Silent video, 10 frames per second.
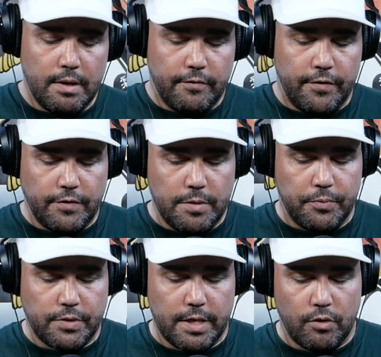
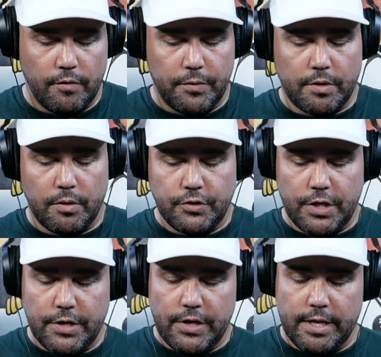15% off with code
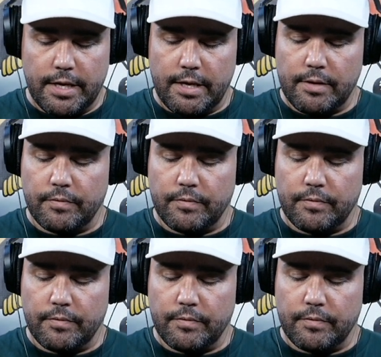JJD.